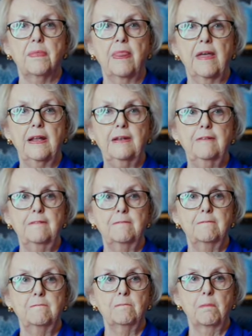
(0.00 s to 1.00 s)
you kind of got
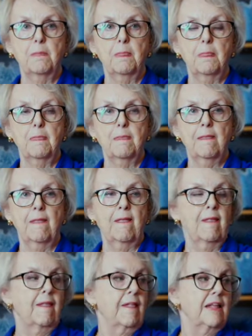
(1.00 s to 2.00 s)
your favorite
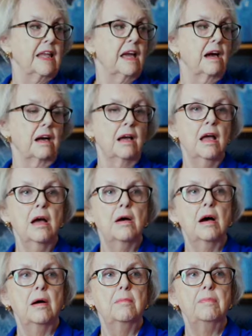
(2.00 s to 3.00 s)
things
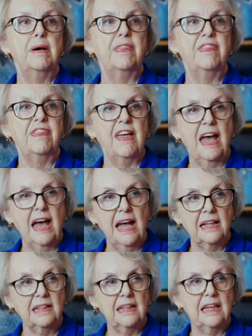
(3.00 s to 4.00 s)
going. But
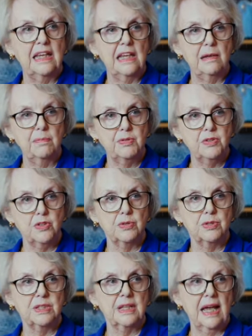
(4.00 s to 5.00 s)
that keeps you
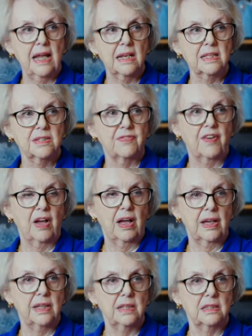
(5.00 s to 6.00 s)

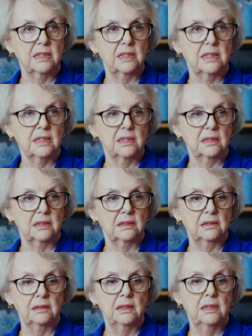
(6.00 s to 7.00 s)
satisfied
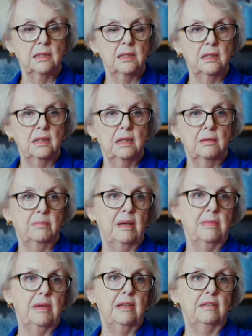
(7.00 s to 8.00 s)
until
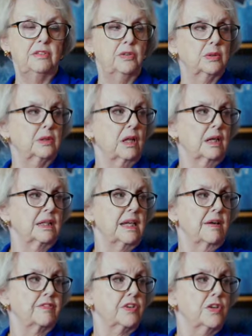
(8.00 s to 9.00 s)
maybe 2 o'clock in the
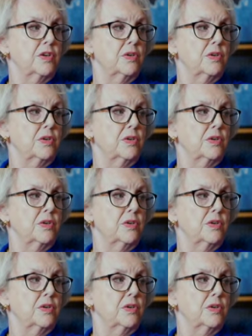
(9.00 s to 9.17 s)
afternoon.